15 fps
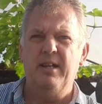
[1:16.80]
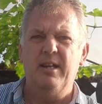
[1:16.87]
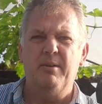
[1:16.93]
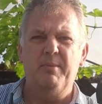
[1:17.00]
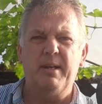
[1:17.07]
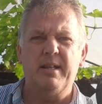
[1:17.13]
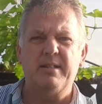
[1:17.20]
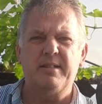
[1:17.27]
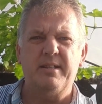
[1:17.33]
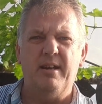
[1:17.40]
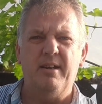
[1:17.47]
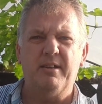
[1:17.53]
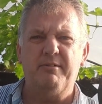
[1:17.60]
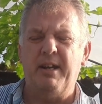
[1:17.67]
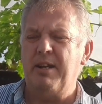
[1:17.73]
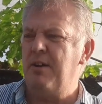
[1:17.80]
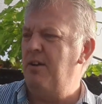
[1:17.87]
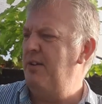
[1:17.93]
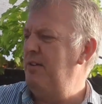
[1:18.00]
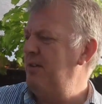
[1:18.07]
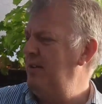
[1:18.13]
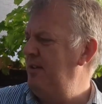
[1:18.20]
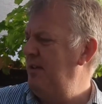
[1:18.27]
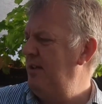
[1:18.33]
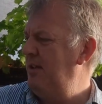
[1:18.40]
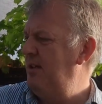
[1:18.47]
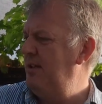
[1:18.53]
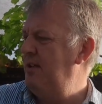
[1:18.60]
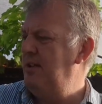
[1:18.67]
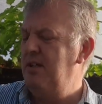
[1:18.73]
and we can start and crack on
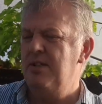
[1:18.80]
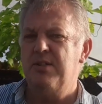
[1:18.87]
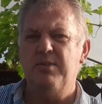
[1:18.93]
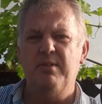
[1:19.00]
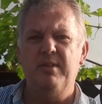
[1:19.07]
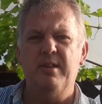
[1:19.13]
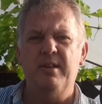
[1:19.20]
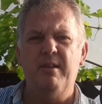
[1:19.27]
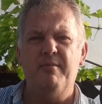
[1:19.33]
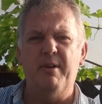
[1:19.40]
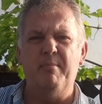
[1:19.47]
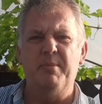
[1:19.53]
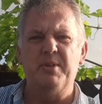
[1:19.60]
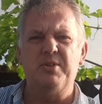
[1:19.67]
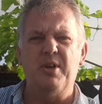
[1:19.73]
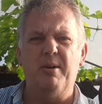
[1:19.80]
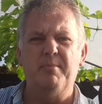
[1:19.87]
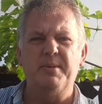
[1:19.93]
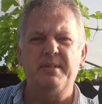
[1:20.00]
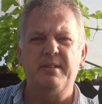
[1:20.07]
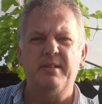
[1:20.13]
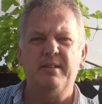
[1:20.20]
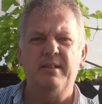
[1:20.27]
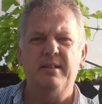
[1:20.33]
doing the November jobs.